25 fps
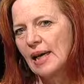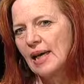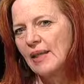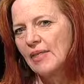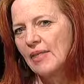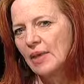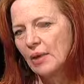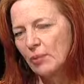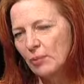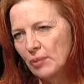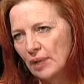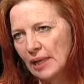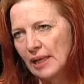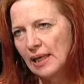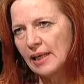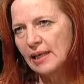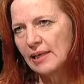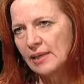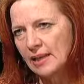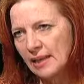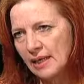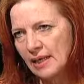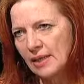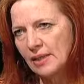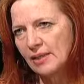there really
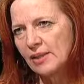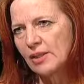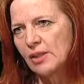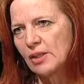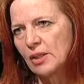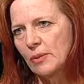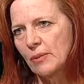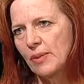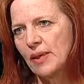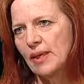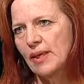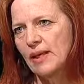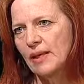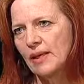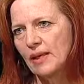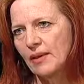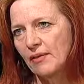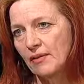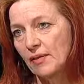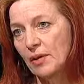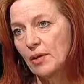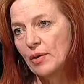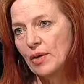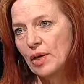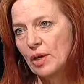needs to be a
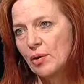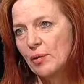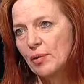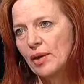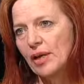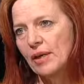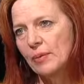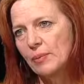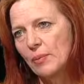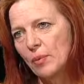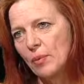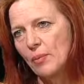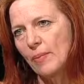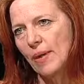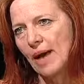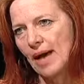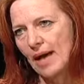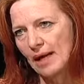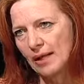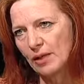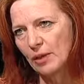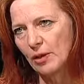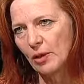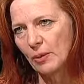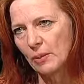very credible
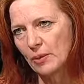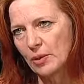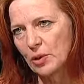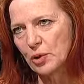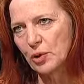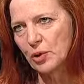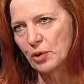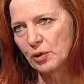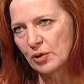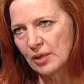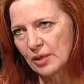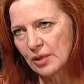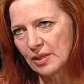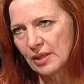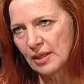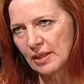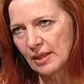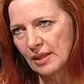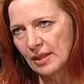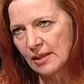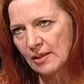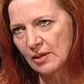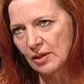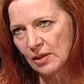market opportunity,